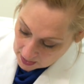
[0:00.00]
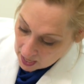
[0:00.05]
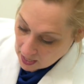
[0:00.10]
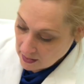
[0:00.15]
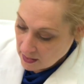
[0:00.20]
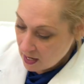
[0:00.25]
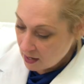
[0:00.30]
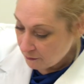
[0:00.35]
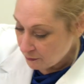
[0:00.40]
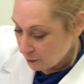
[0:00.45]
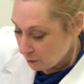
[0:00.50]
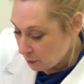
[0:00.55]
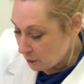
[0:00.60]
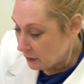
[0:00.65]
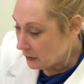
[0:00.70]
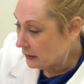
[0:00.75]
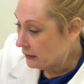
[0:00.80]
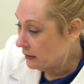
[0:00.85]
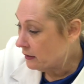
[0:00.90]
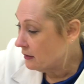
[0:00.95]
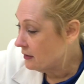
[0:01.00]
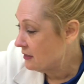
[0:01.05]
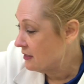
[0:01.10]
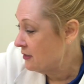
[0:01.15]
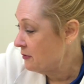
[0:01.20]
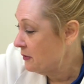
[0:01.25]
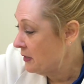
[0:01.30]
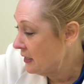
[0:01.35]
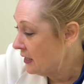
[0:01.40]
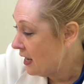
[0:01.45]
Now, if you're really good at
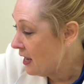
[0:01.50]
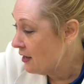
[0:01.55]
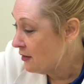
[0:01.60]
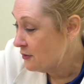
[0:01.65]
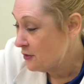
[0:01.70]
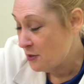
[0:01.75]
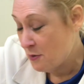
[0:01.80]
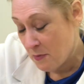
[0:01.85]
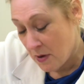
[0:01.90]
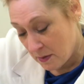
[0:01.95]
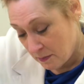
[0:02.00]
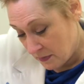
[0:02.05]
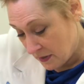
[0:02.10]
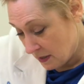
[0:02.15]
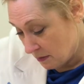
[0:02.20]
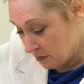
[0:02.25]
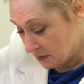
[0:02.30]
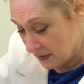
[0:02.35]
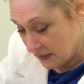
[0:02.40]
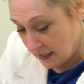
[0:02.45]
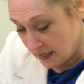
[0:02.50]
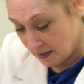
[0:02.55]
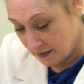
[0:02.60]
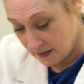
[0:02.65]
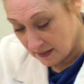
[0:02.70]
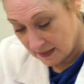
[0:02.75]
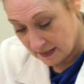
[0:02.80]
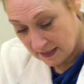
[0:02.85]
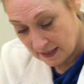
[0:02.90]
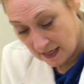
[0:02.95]
doing nails, you might be able to get
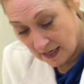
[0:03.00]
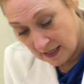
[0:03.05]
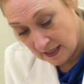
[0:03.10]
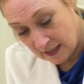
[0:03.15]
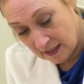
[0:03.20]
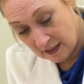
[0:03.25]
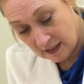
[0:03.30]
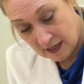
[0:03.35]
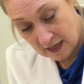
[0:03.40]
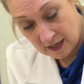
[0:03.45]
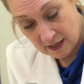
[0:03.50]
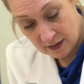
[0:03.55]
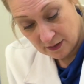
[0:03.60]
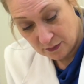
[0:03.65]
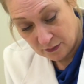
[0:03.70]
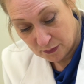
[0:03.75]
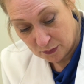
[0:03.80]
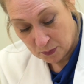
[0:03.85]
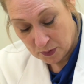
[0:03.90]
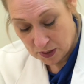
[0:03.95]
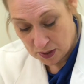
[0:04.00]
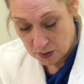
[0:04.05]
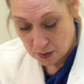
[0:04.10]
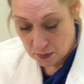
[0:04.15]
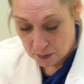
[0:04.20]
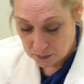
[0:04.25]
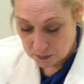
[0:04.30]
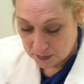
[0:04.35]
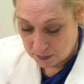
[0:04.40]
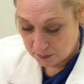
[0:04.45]
this done in 3
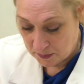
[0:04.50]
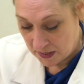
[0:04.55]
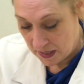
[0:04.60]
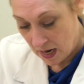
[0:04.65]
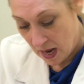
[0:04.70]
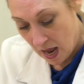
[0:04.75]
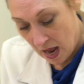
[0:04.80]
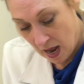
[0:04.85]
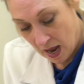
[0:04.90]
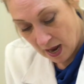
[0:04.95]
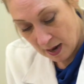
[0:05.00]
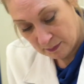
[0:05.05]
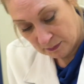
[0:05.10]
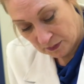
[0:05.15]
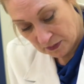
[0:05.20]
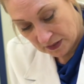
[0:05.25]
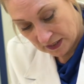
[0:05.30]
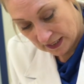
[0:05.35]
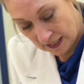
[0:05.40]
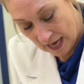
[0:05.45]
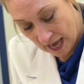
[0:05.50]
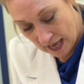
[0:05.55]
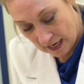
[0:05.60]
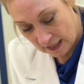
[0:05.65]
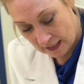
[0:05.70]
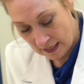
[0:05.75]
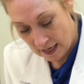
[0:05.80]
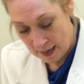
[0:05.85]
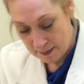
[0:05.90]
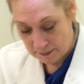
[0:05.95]
coats, but I'm looking at it
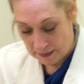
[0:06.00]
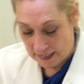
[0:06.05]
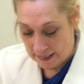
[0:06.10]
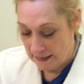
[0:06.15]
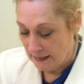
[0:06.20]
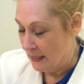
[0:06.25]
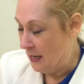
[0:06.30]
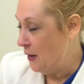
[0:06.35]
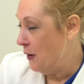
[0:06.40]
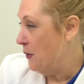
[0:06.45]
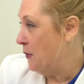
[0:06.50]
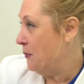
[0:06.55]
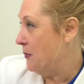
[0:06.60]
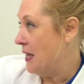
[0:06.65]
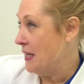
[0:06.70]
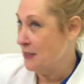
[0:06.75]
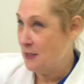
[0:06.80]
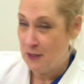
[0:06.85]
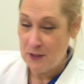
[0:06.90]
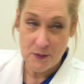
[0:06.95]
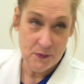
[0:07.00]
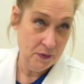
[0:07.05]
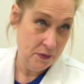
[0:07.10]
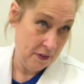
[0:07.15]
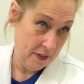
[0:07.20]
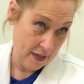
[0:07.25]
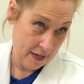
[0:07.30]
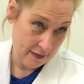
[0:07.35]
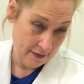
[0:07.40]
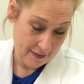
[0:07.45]
and I'm like, no, that's too
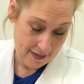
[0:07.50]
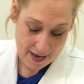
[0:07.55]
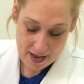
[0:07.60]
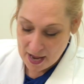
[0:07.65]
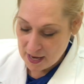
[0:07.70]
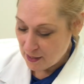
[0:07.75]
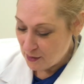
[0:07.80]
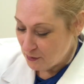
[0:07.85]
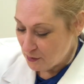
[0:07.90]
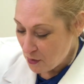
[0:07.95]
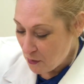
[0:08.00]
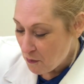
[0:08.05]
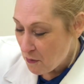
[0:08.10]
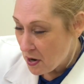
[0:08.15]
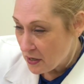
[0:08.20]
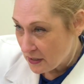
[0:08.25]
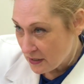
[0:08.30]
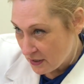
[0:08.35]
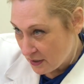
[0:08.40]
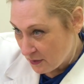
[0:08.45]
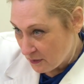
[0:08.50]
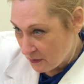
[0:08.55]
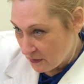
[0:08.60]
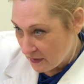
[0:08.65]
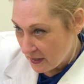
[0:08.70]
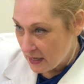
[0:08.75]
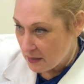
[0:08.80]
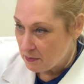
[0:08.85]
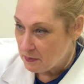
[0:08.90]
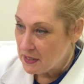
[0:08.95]
thin. You don't want it too
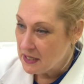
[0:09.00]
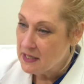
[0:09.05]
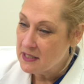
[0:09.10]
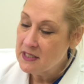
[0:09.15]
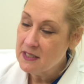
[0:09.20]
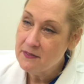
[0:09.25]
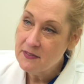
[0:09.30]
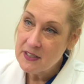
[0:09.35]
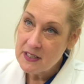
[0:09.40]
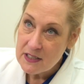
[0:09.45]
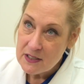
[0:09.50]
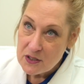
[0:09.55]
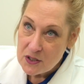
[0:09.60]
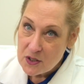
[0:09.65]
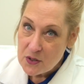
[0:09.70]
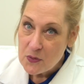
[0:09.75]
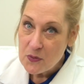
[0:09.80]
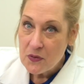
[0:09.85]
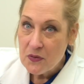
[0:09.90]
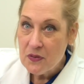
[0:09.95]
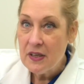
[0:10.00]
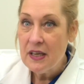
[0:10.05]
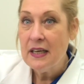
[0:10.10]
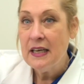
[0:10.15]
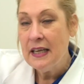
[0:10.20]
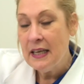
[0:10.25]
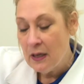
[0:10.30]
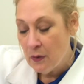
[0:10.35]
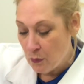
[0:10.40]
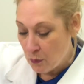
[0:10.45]
thin because if it is too thin,
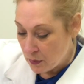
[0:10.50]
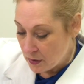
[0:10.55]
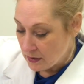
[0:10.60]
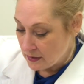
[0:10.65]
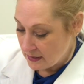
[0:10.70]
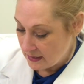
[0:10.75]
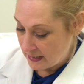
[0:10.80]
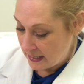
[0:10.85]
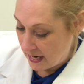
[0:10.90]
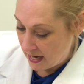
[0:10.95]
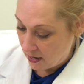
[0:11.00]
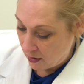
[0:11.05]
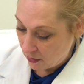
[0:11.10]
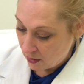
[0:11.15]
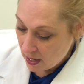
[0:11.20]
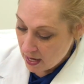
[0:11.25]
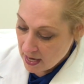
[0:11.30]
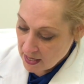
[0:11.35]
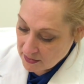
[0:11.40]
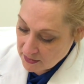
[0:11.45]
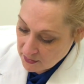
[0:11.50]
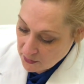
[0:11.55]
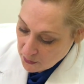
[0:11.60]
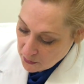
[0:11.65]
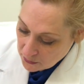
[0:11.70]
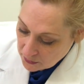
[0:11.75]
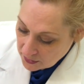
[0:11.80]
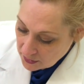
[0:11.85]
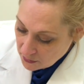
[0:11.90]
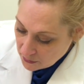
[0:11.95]
it will tear.
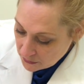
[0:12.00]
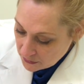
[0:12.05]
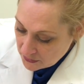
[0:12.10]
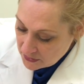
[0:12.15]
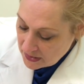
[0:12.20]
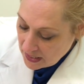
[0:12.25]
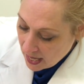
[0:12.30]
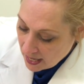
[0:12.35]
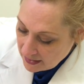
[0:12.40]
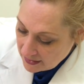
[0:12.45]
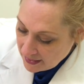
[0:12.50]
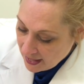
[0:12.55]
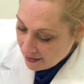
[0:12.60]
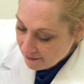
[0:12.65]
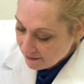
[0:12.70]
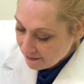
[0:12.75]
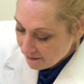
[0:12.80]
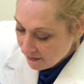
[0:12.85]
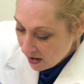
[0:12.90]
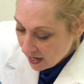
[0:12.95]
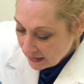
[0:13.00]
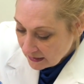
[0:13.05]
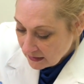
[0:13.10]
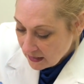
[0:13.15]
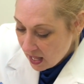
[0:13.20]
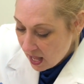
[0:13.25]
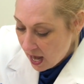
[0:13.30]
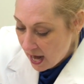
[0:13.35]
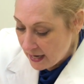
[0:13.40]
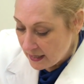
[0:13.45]
So, there's kind of that fine
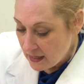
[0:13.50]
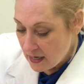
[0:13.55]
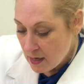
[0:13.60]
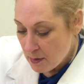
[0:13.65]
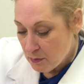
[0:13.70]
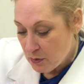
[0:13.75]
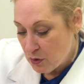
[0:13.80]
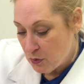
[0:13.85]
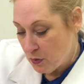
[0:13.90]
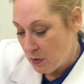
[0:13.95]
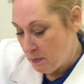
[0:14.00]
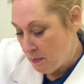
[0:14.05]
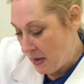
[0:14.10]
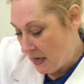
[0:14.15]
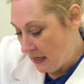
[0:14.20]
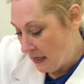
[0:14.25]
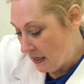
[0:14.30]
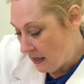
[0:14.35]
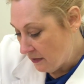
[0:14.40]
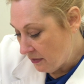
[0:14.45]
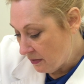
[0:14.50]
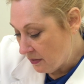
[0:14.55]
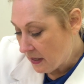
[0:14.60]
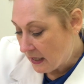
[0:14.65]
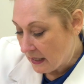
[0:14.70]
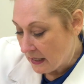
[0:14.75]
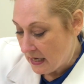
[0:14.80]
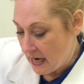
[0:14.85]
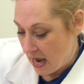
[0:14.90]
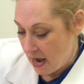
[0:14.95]
line between making it
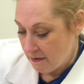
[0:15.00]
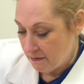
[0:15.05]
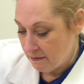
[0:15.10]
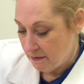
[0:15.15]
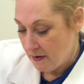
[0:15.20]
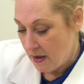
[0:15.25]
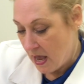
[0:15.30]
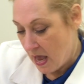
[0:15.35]
thick enough